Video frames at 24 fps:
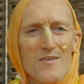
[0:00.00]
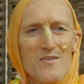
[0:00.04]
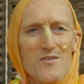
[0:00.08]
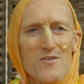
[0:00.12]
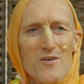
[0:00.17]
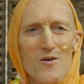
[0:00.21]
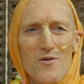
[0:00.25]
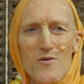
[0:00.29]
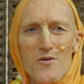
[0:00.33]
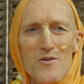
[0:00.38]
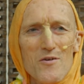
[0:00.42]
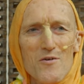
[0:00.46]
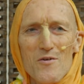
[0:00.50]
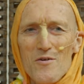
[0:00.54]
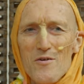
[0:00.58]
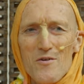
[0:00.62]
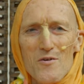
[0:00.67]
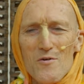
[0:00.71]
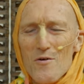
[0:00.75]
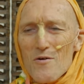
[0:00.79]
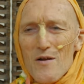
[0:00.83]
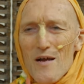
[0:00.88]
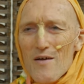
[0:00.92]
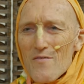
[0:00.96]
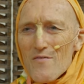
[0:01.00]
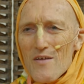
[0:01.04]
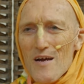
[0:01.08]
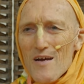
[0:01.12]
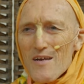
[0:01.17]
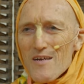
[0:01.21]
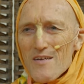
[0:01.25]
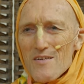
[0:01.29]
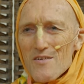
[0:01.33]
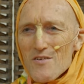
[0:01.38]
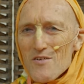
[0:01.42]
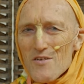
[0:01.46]
So you, you don't have
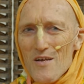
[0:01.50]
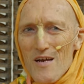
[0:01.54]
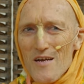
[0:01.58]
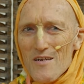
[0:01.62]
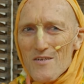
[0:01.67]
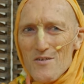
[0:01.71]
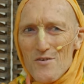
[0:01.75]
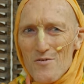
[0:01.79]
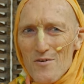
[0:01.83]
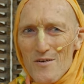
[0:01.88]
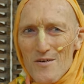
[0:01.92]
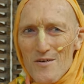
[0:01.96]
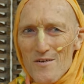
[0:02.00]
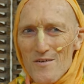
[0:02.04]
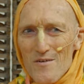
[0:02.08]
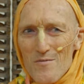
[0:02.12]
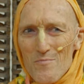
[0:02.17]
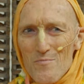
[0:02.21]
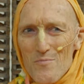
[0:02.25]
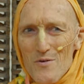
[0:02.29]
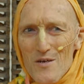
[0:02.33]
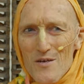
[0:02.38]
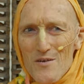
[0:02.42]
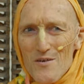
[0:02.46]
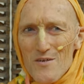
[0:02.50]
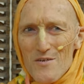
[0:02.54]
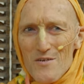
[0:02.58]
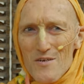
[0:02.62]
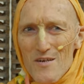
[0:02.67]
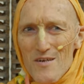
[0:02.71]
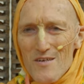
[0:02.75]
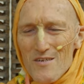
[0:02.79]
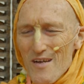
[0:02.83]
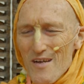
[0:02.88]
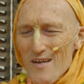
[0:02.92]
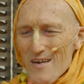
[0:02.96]
that in Sanskrit because
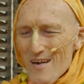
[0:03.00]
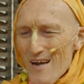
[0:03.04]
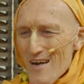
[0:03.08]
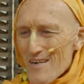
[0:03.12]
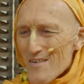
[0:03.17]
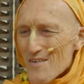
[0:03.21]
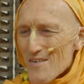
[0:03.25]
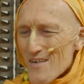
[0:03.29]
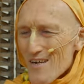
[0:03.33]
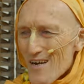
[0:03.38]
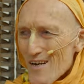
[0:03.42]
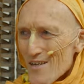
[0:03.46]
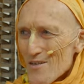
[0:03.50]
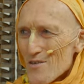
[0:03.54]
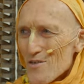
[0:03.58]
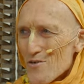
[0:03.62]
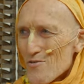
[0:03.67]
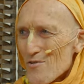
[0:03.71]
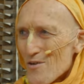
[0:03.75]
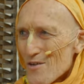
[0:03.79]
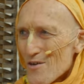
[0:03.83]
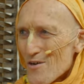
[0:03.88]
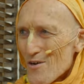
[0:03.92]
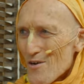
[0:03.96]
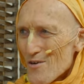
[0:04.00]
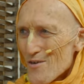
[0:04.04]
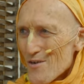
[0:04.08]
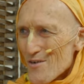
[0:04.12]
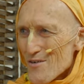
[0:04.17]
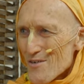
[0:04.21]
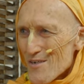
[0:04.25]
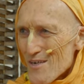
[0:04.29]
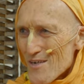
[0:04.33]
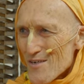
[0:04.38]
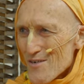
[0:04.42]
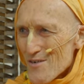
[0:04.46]
it has cultural
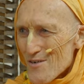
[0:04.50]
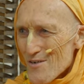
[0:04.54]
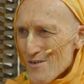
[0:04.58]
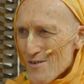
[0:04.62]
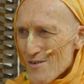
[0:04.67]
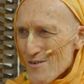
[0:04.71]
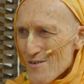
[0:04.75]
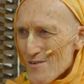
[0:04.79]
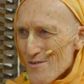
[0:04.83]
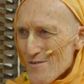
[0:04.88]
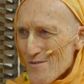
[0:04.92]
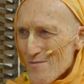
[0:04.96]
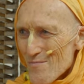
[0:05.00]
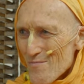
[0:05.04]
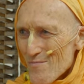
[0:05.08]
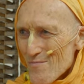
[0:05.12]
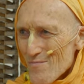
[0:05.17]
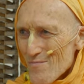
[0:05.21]
connotations.